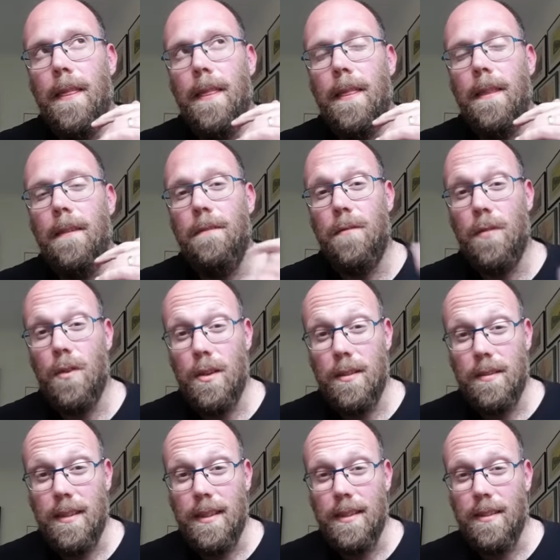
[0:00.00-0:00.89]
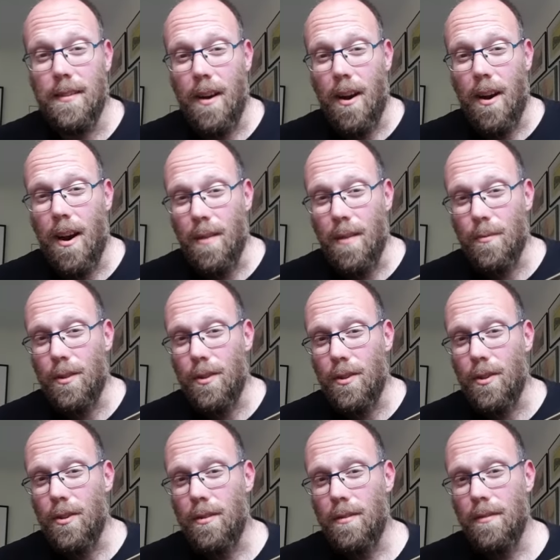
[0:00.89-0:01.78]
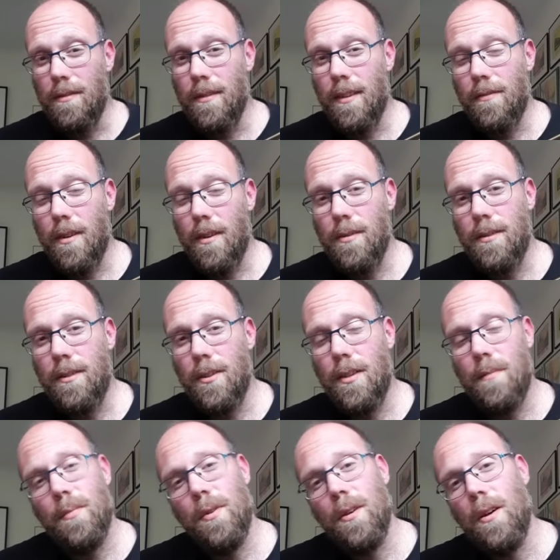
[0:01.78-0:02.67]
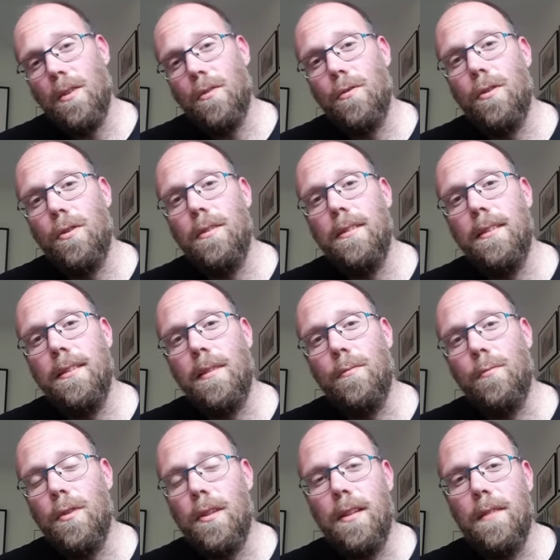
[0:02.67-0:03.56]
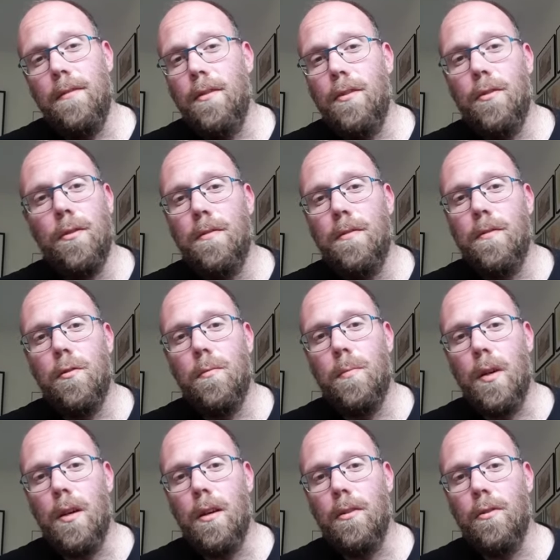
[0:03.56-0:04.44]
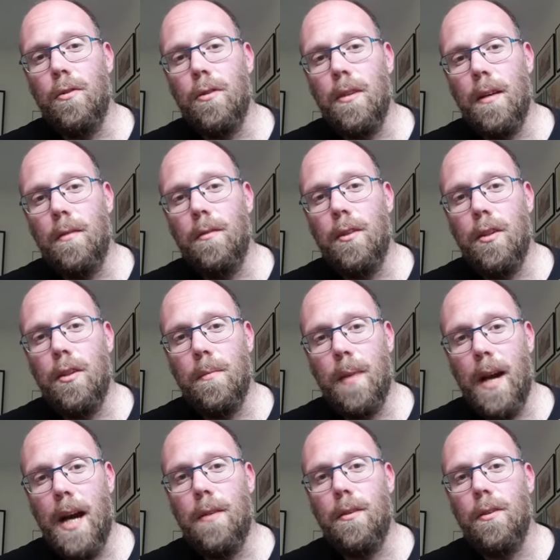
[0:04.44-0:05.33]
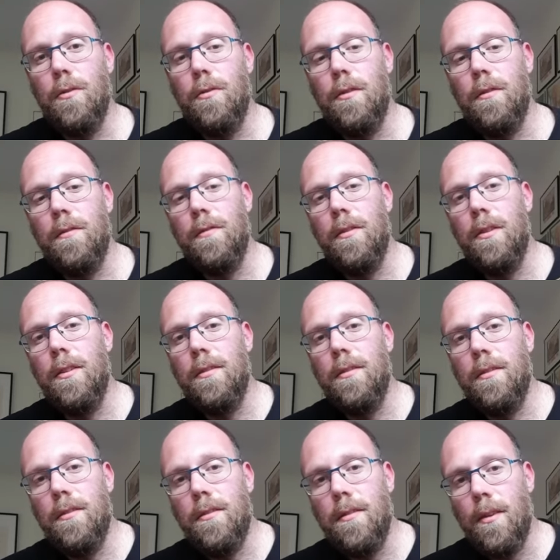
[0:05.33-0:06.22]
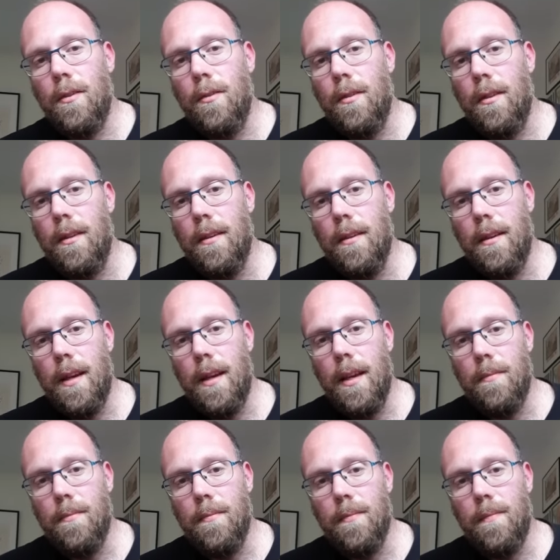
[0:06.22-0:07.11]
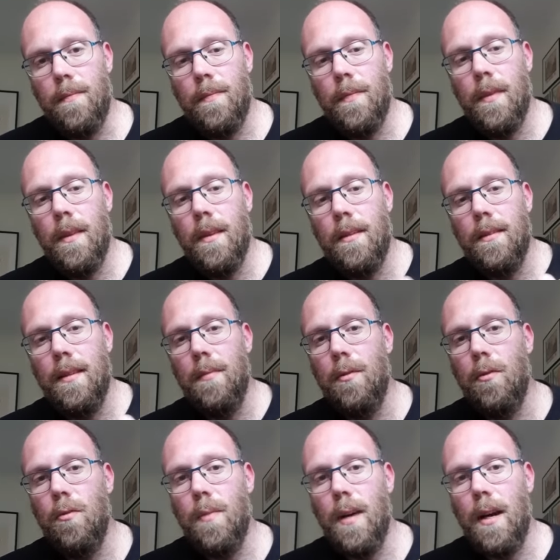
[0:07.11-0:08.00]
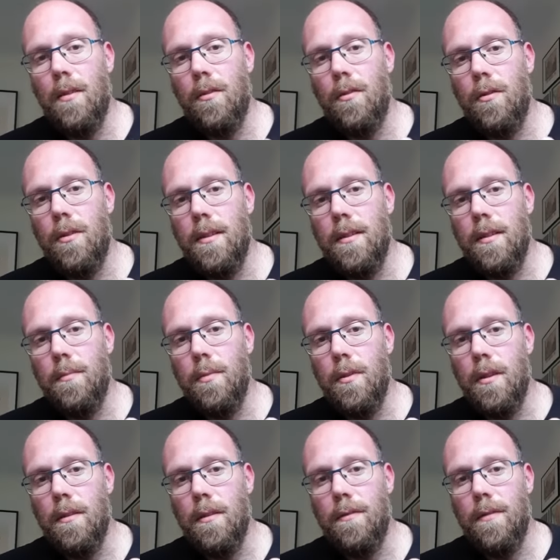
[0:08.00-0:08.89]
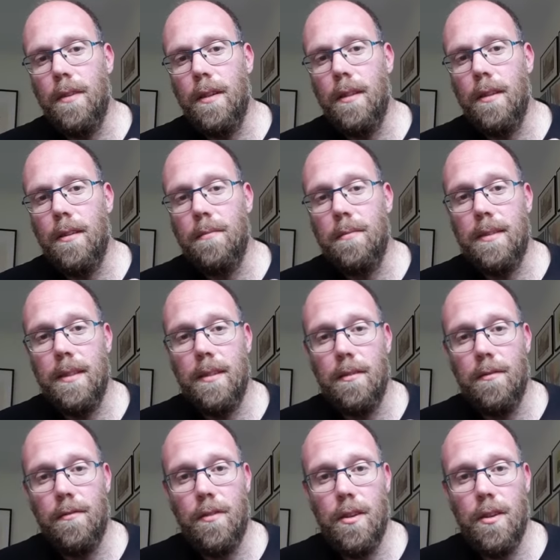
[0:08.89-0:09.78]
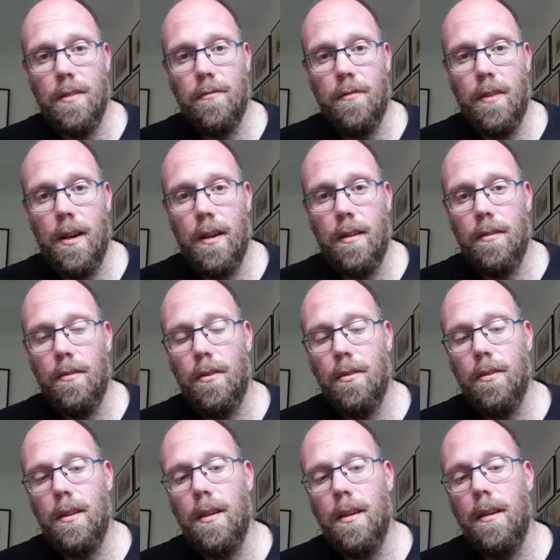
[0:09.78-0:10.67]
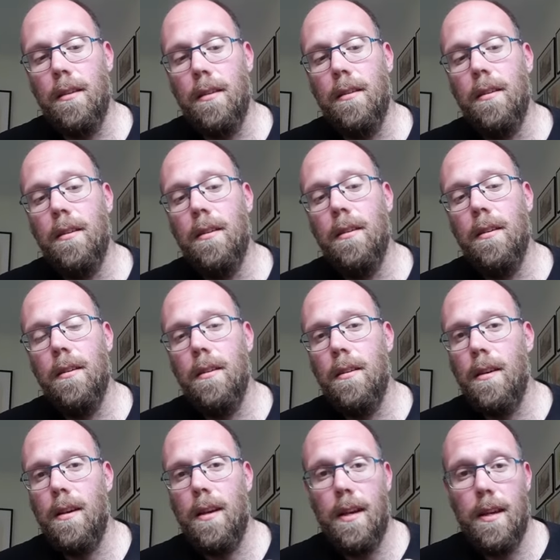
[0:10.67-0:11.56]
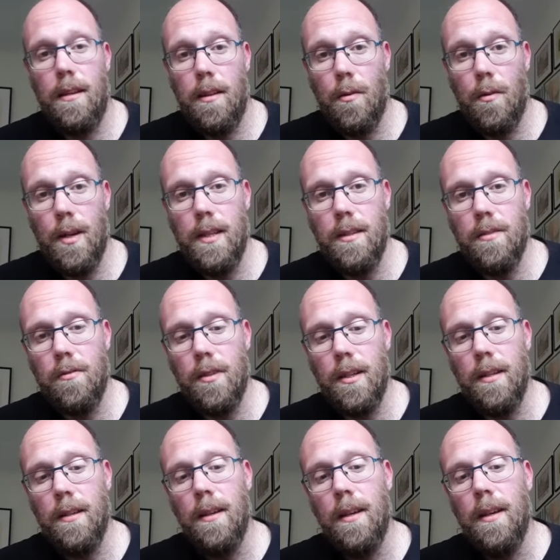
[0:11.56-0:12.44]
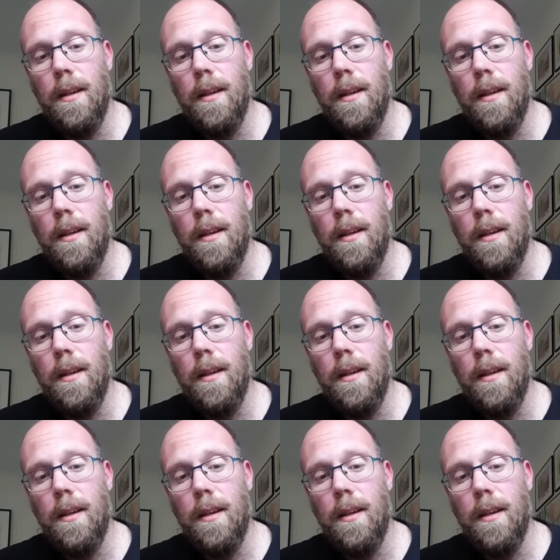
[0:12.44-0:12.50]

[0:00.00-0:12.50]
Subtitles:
The first thing I would learn if I was learning bar chords is I wouldn't even do a full bar chord. I would learn a power chord first. So typical power chord is you put your finger, say, on the first fret on the lower E string,